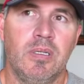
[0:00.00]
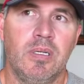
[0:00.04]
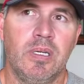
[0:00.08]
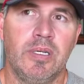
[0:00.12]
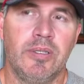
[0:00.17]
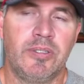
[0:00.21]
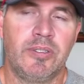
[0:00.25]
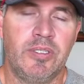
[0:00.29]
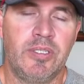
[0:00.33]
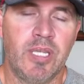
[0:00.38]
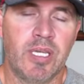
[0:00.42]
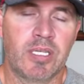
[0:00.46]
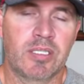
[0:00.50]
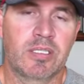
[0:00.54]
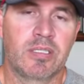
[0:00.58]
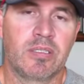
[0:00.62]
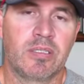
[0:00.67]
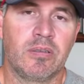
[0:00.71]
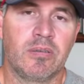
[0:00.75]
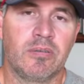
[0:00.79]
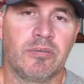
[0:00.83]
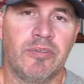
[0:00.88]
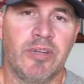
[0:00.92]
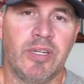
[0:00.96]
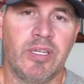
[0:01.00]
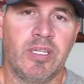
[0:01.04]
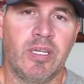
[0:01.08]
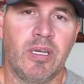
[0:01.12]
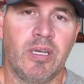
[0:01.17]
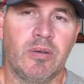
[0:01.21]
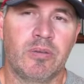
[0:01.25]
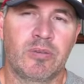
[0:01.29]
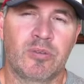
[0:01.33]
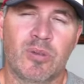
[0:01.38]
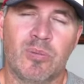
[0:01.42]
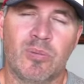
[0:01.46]
additional
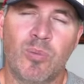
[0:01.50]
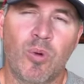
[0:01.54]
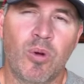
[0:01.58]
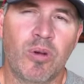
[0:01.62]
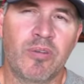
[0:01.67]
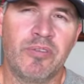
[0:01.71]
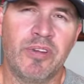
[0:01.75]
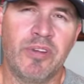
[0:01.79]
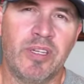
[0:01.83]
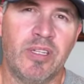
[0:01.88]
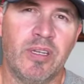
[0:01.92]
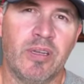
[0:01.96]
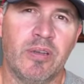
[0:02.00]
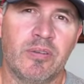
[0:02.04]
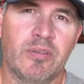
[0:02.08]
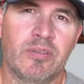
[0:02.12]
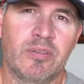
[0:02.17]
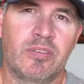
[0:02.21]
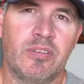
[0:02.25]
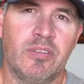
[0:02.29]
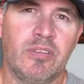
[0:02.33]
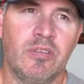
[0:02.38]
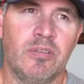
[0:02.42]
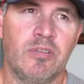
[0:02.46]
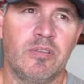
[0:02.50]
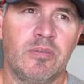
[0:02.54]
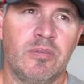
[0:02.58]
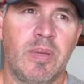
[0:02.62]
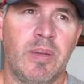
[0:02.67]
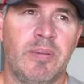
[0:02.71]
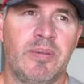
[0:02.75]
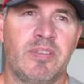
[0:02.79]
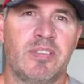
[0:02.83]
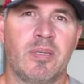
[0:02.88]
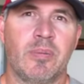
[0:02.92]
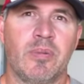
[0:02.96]
videos or more videos to
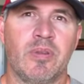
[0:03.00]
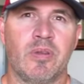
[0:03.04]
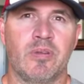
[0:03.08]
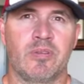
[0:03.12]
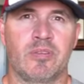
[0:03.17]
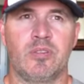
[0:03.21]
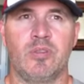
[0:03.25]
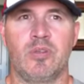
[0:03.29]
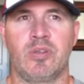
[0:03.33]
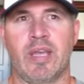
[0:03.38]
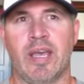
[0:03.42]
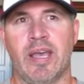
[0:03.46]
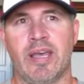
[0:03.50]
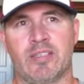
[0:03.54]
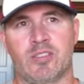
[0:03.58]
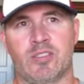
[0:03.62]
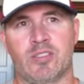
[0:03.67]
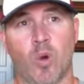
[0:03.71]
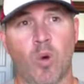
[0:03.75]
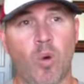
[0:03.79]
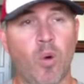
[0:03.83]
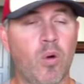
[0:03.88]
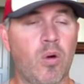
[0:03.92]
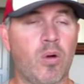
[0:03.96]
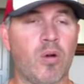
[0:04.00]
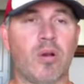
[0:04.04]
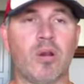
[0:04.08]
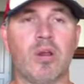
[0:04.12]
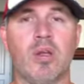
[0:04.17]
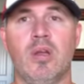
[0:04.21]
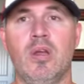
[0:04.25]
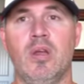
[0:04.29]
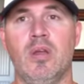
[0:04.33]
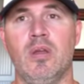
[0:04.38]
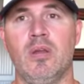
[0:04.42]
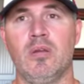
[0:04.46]
maybe some of those new guys
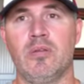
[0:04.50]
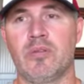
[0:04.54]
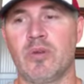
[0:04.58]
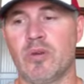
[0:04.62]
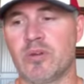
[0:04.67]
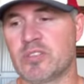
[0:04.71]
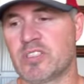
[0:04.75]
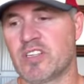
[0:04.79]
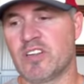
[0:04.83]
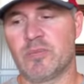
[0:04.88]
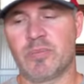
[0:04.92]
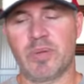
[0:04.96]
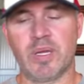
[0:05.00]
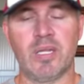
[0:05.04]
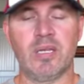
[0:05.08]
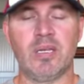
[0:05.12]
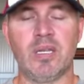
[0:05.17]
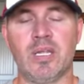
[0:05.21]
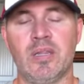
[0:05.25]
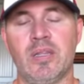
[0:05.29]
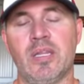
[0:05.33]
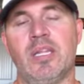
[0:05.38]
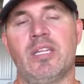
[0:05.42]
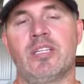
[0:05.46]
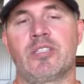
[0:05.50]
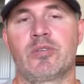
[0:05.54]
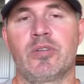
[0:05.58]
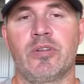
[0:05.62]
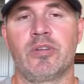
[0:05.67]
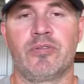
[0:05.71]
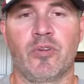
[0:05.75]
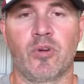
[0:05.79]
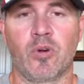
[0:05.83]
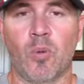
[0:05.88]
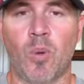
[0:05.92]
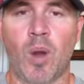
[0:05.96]
or those that have been in the industry
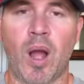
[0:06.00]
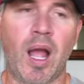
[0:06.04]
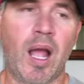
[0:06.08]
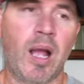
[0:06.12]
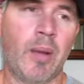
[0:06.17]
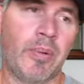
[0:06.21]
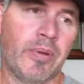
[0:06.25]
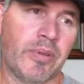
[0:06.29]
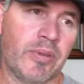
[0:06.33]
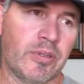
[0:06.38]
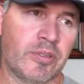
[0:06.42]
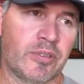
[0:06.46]
for a while,